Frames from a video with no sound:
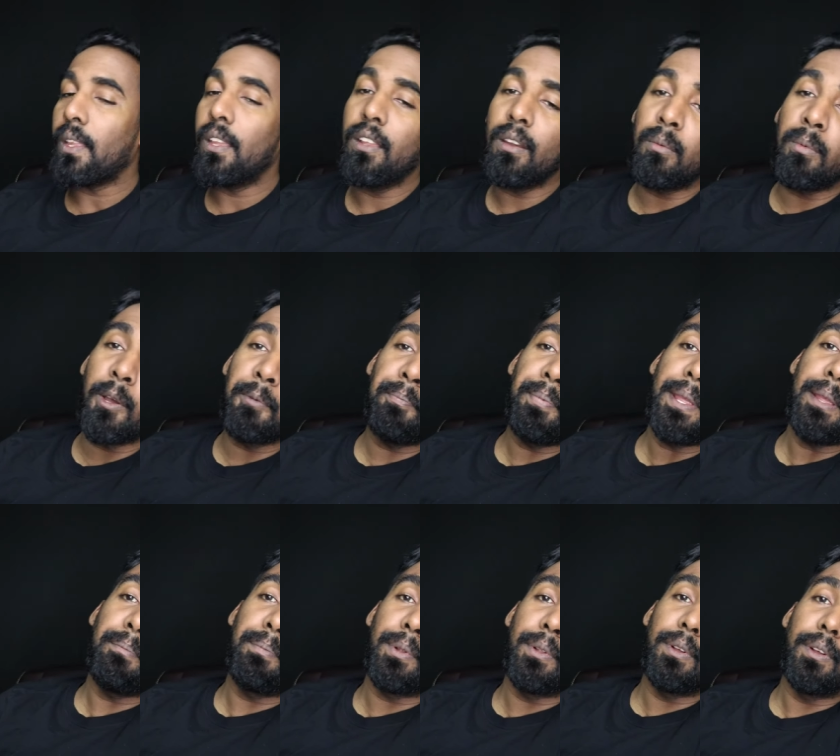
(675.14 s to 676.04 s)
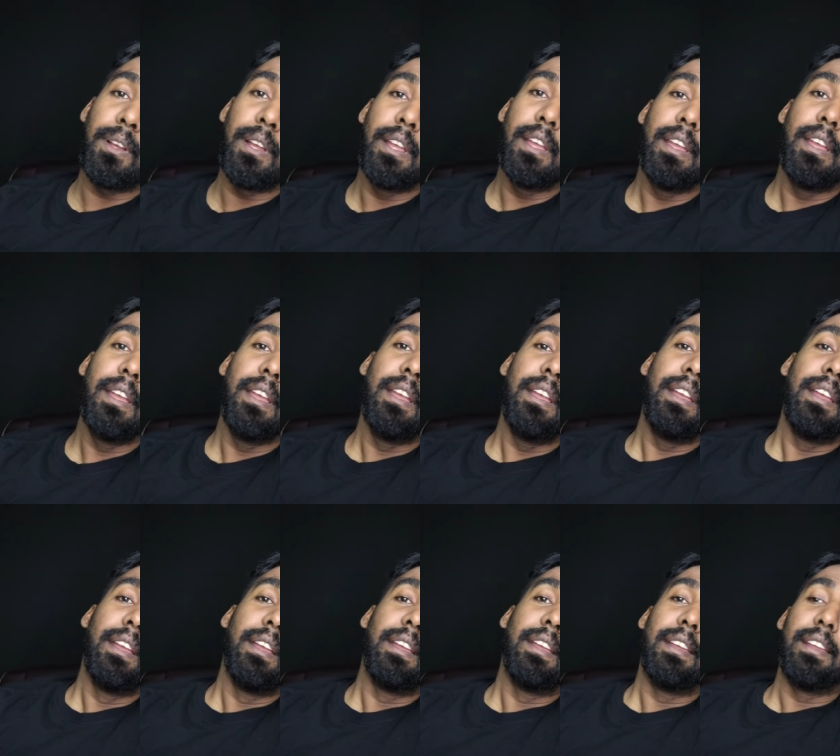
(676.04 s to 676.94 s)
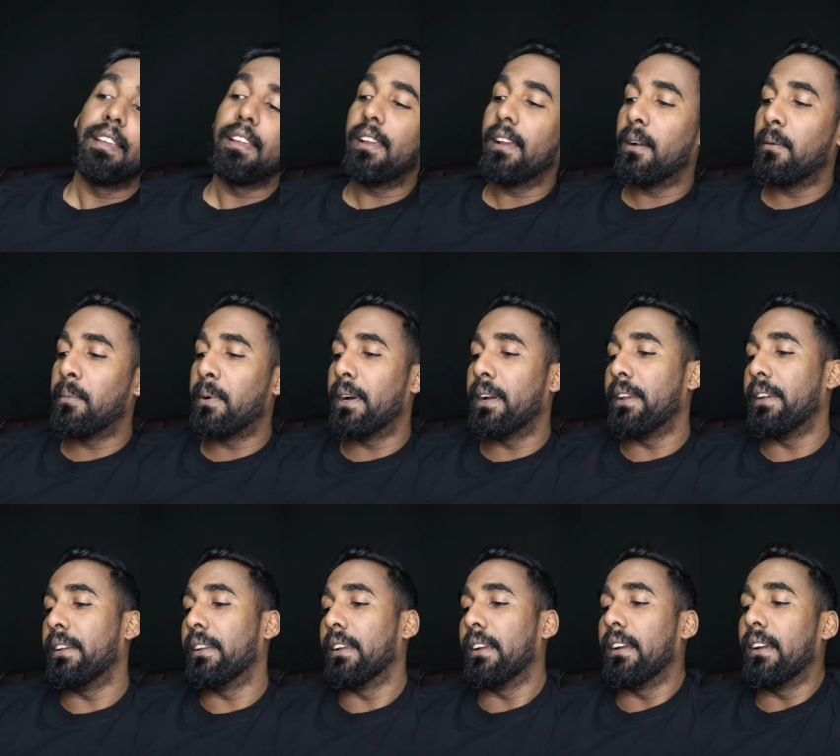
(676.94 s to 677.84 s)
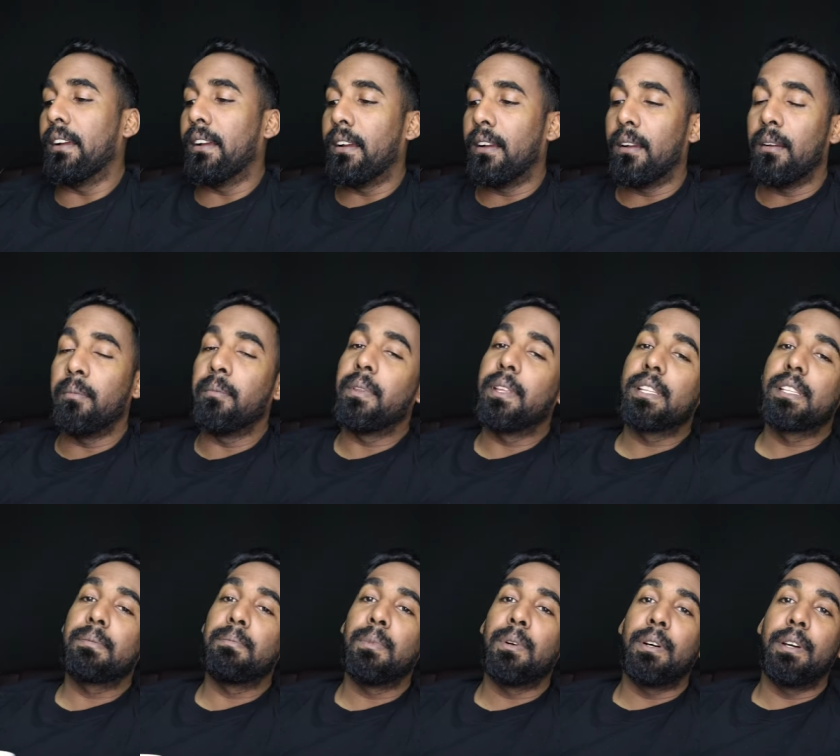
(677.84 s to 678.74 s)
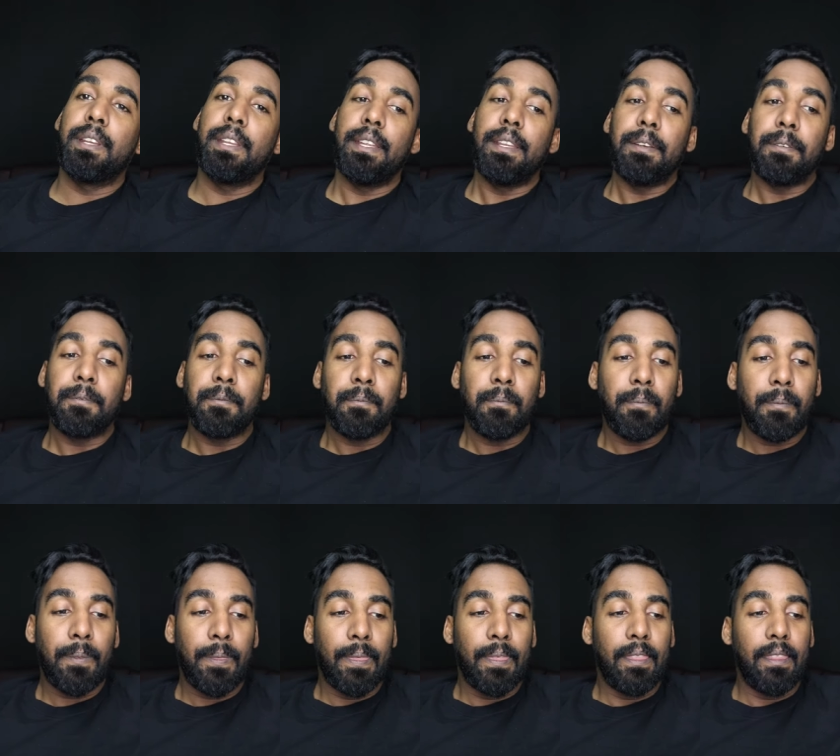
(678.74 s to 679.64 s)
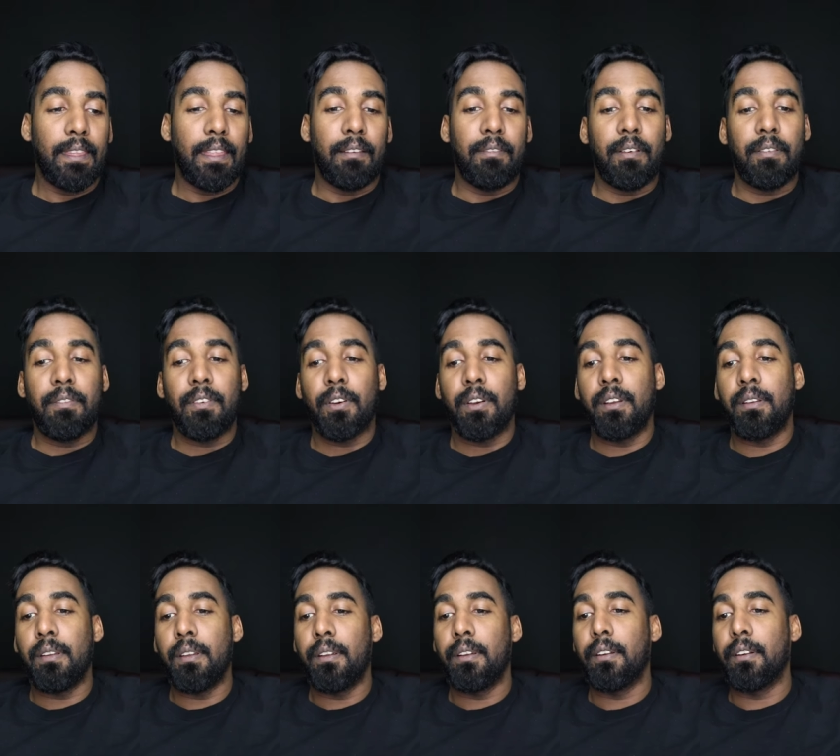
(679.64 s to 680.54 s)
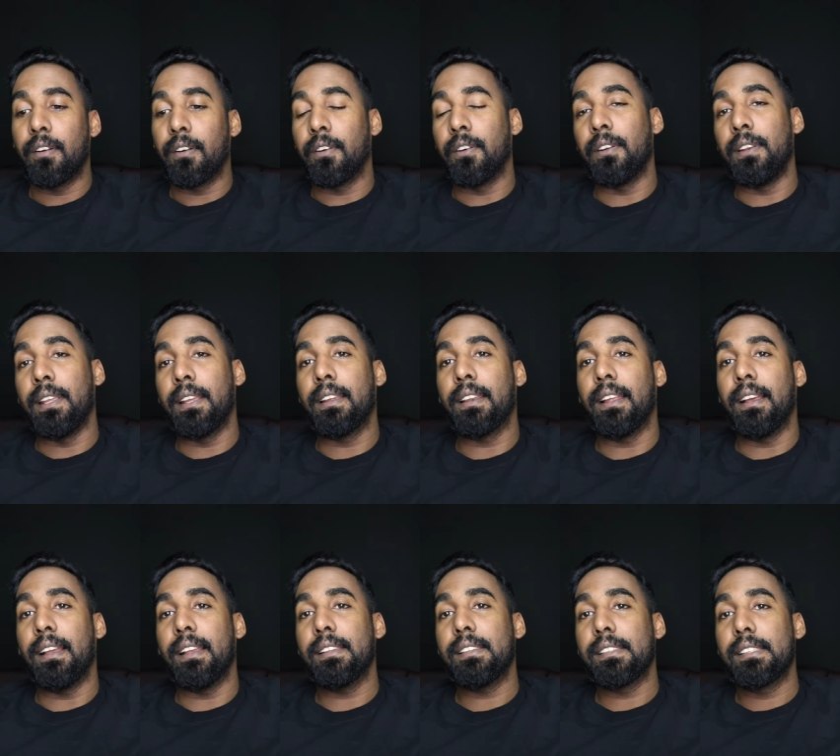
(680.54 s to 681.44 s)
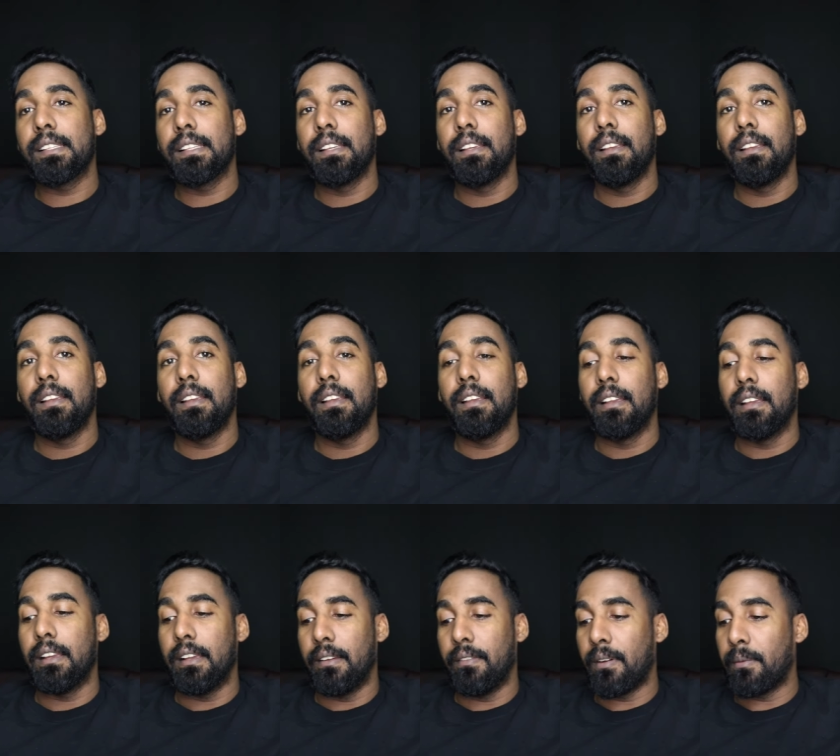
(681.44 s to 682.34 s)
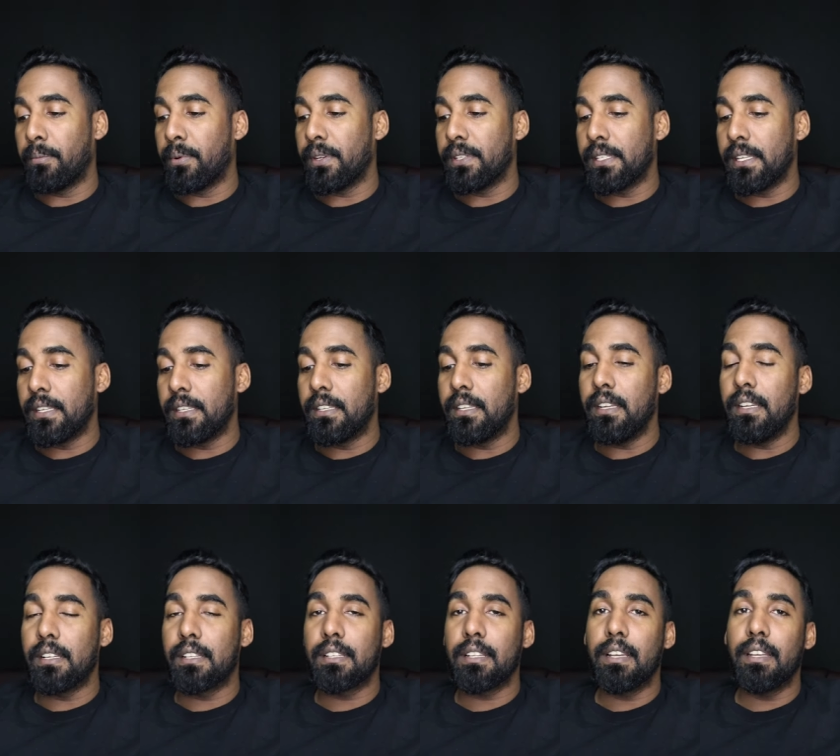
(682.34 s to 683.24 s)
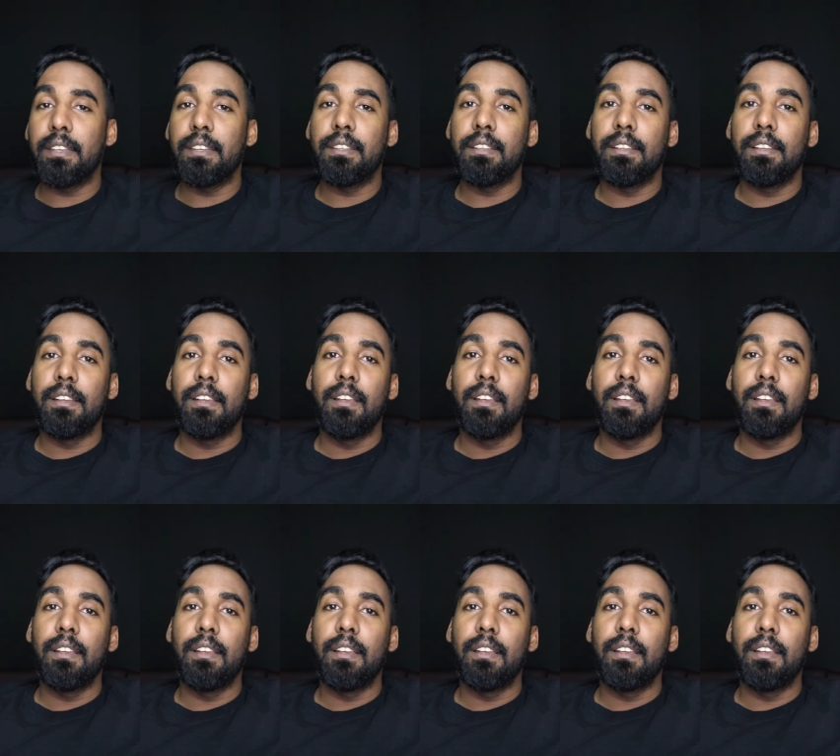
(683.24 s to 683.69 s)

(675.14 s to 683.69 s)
You know, but people, yeah man, um, this morning I have a very early class. I have a presentation.